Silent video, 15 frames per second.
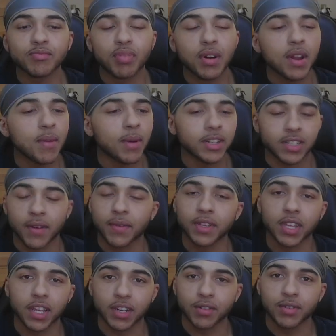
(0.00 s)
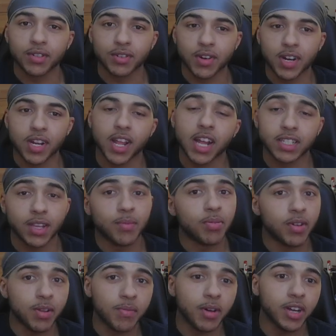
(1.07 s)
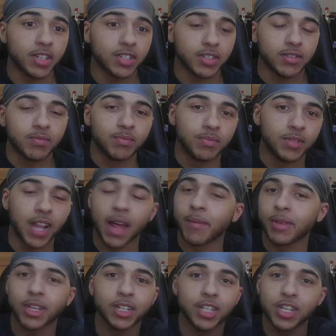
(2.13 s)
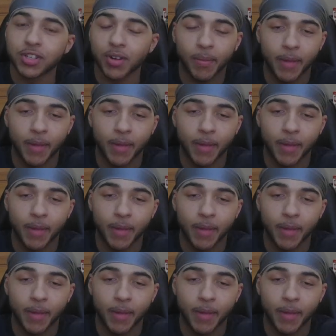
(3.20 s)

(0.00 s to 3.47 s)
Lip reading: pretty much everything in Christianity. I say pretty much, not being a teacher.